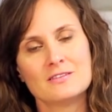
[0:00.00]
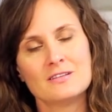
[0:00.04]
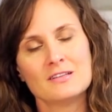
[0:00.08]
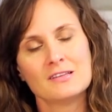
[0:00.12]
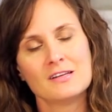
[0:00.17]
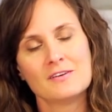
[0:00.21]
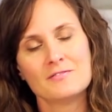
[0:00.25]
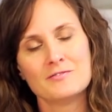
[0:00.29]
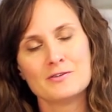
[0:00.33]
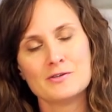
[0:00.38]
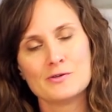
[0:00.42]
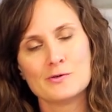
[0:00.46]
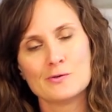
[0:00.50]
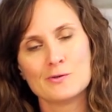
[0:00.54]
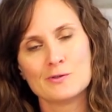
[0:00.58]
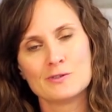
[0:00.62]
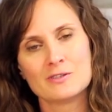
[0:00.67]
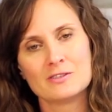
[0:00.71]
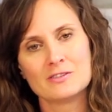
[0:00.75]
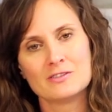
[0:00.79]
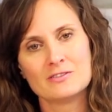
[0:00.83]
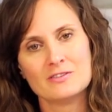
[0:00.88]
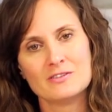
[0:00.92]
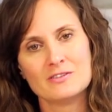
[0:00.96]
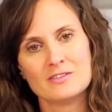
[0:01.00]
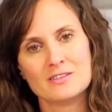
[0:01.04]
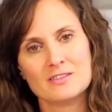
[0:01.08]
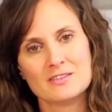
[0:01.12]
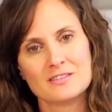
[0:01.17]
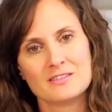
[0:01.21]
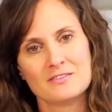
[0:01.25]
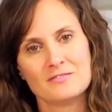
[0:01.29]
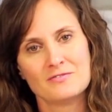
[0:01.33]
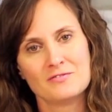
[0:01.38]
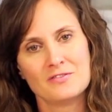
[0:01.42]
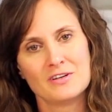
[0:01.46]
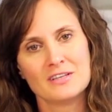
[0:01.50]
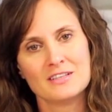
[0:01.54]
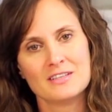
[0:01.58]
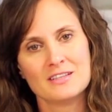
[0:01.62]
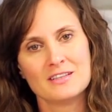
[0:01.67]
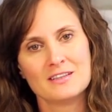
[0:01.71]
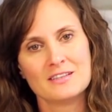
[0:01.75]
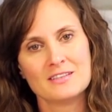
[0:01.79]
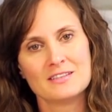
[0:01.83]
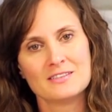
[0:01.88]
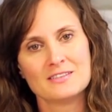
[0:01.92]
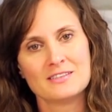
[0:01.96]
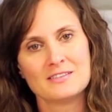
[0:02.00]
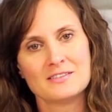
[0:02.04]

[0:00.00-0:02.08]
11 year old students invented this.